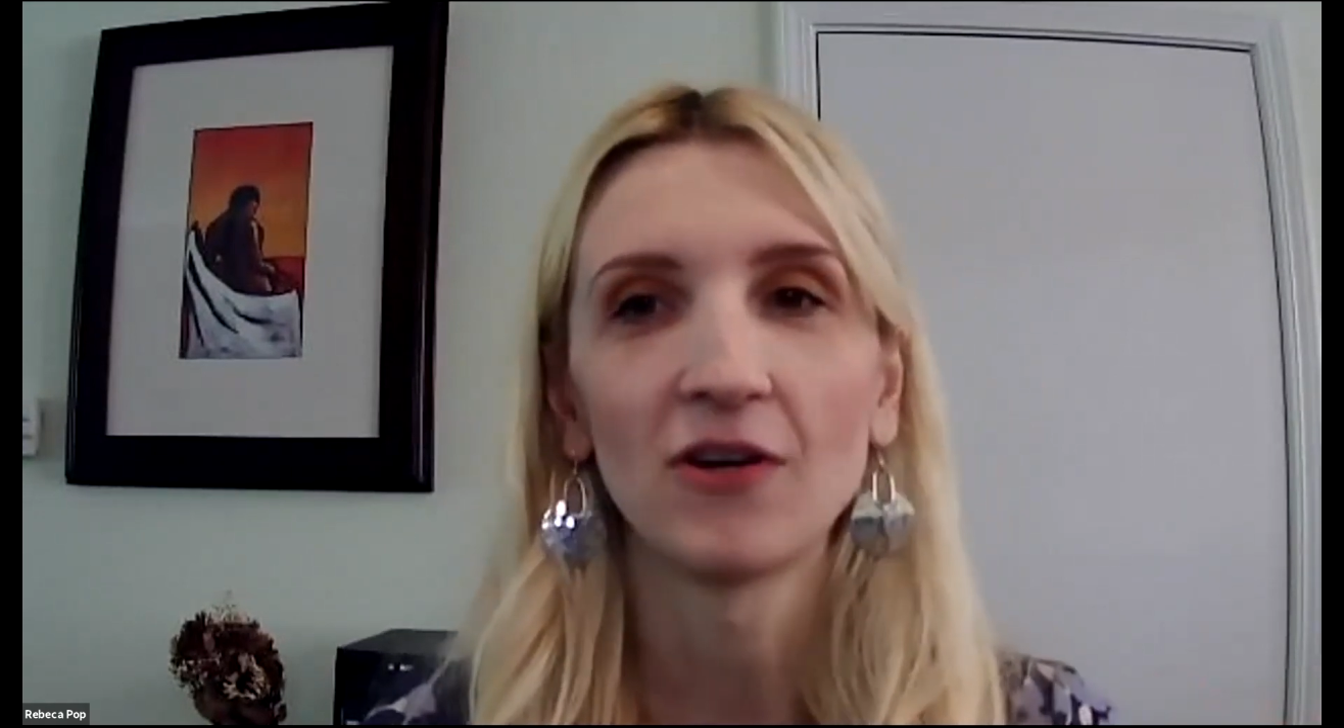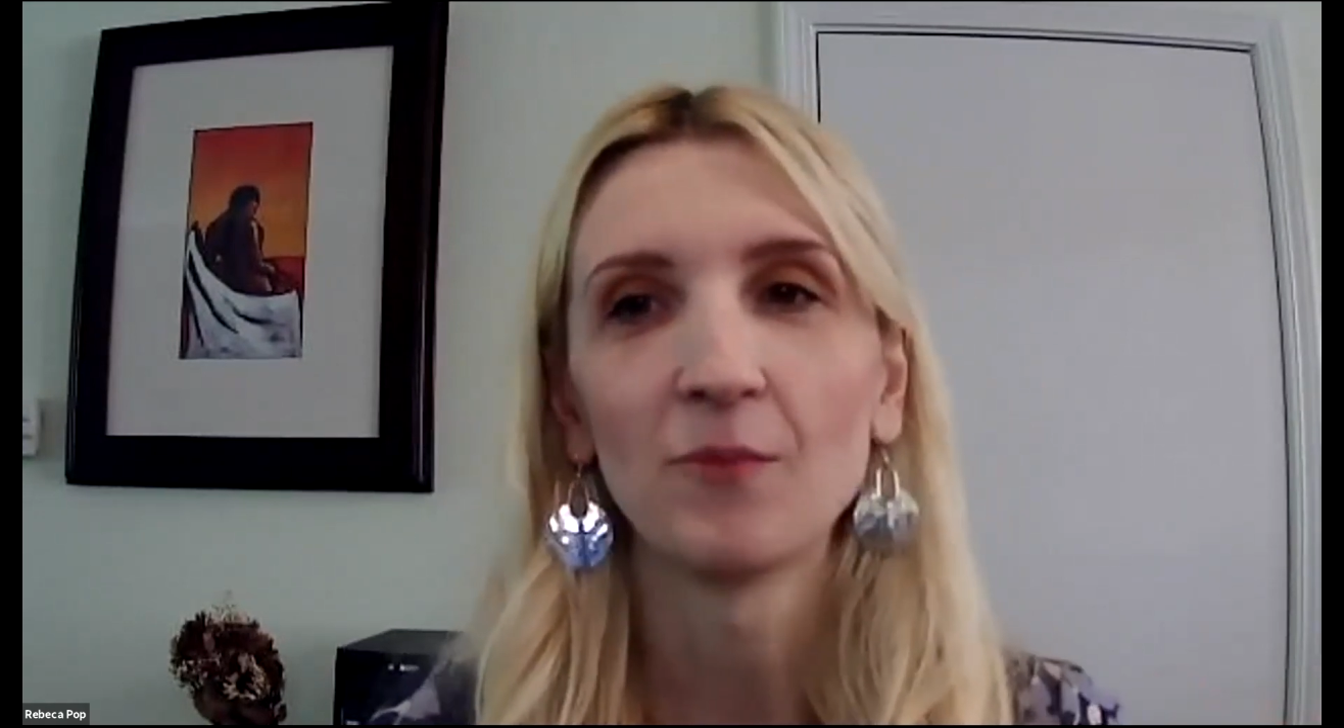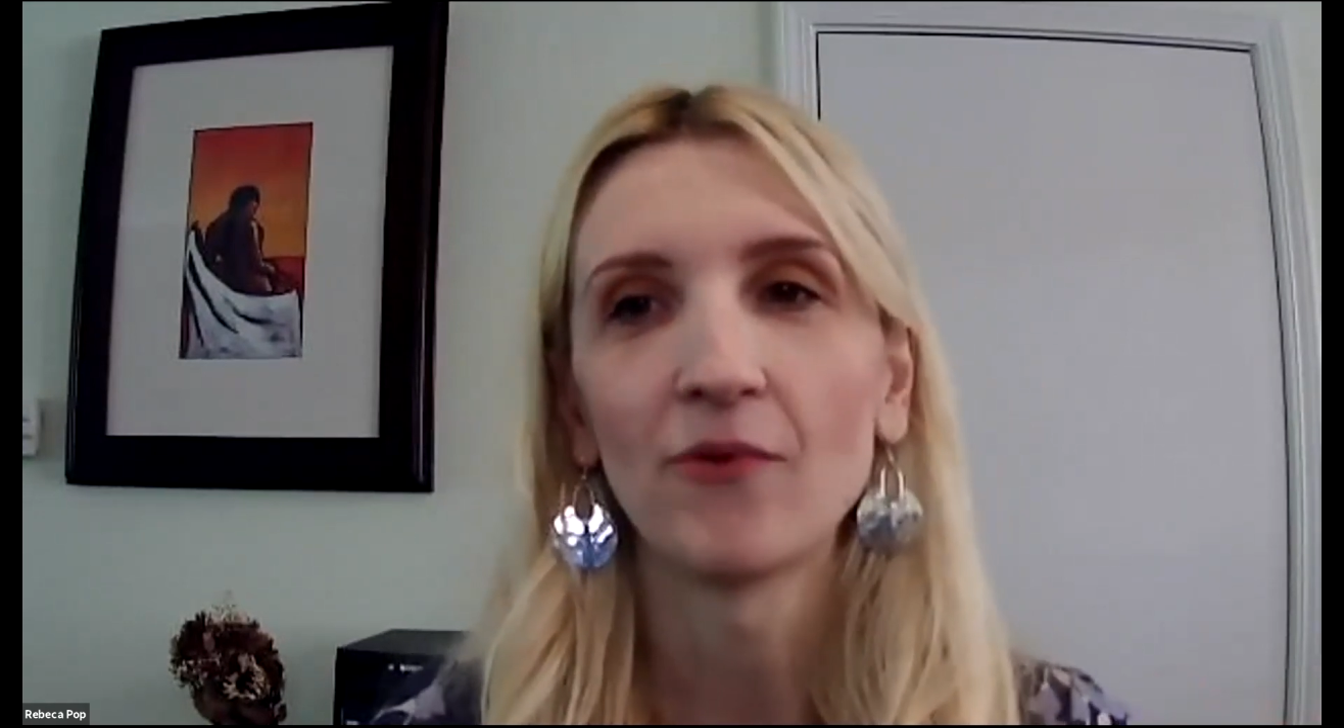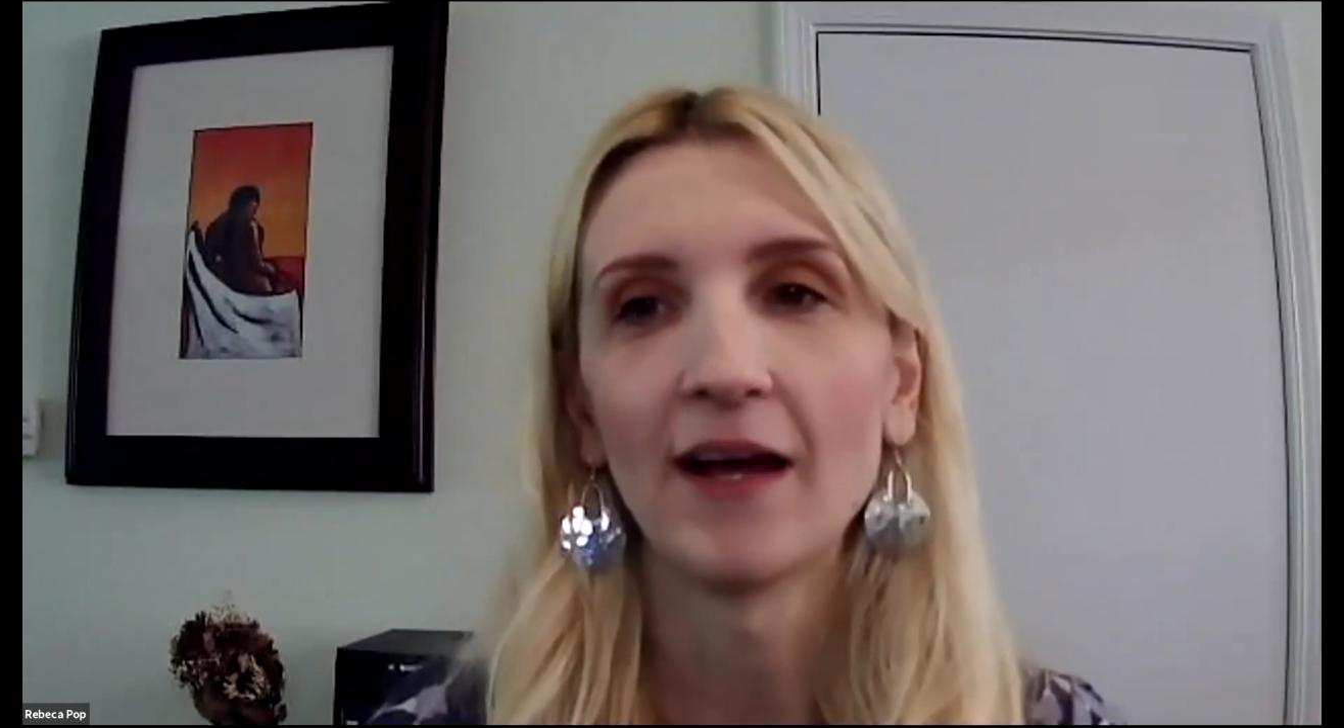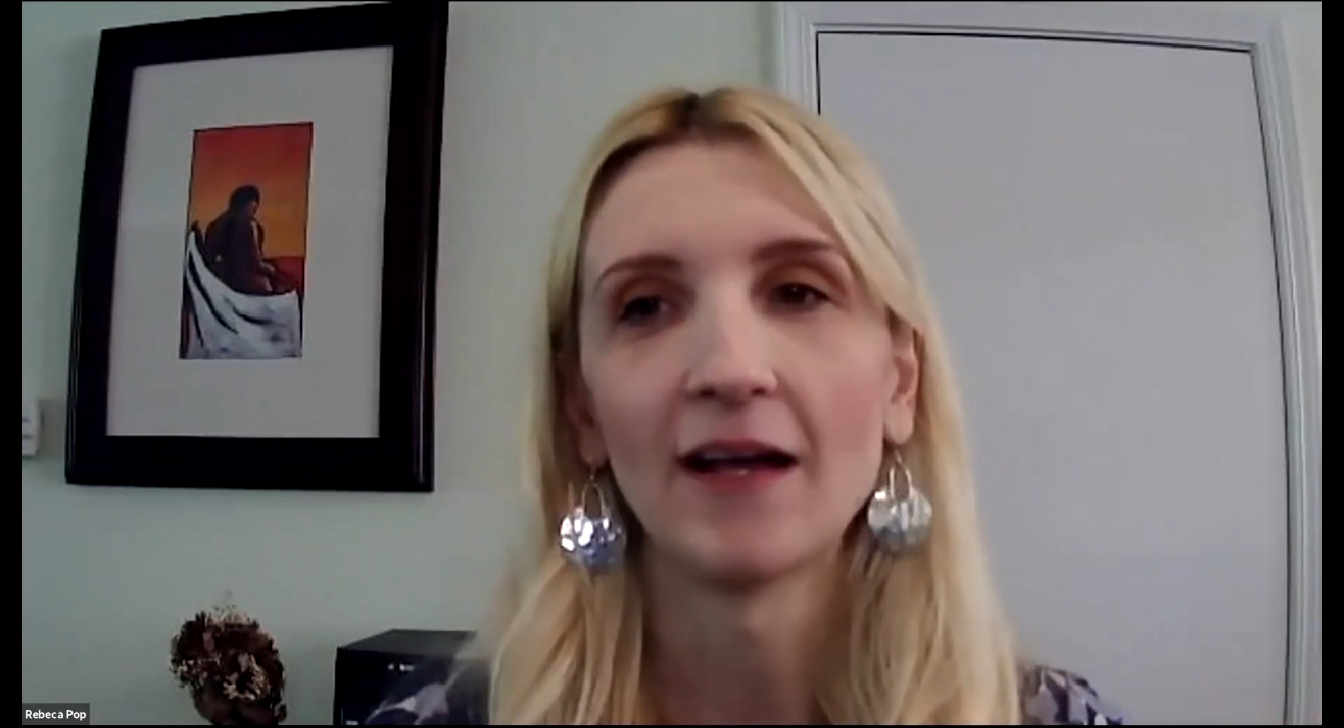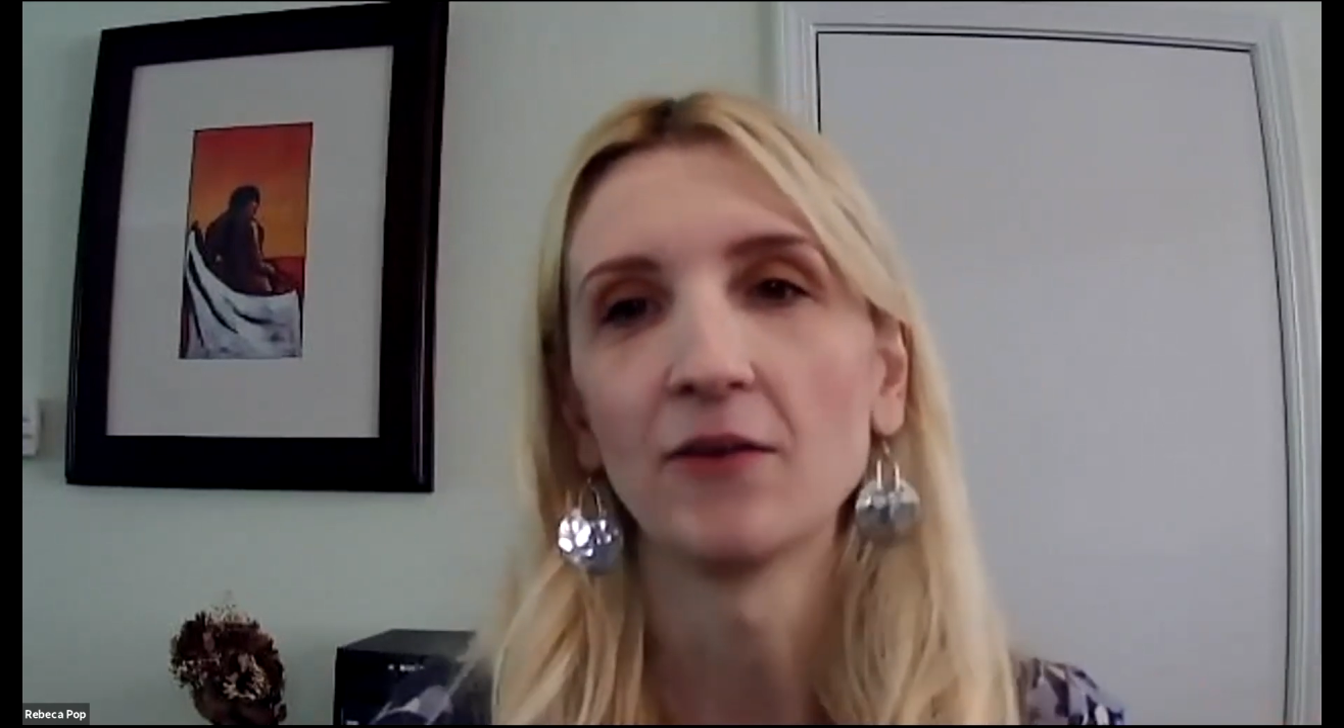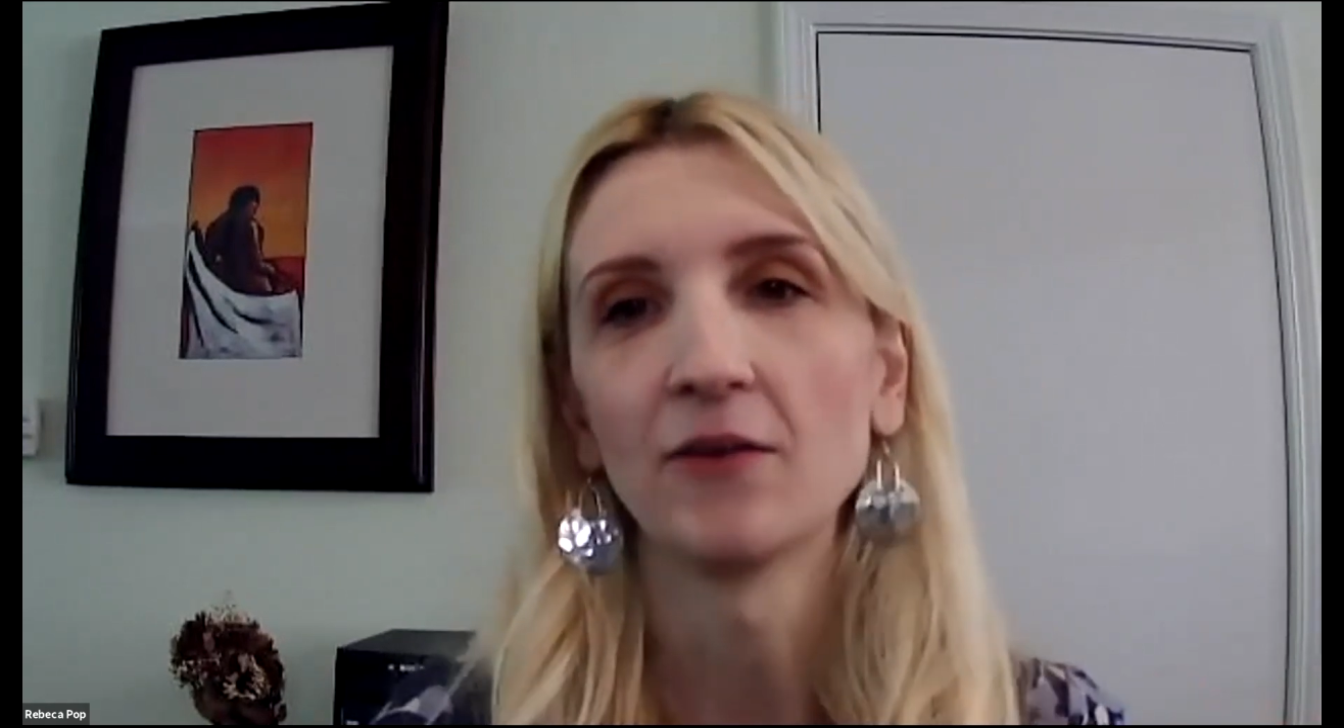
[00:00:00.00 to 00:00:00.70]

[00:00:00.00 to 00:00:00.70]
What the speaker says: brand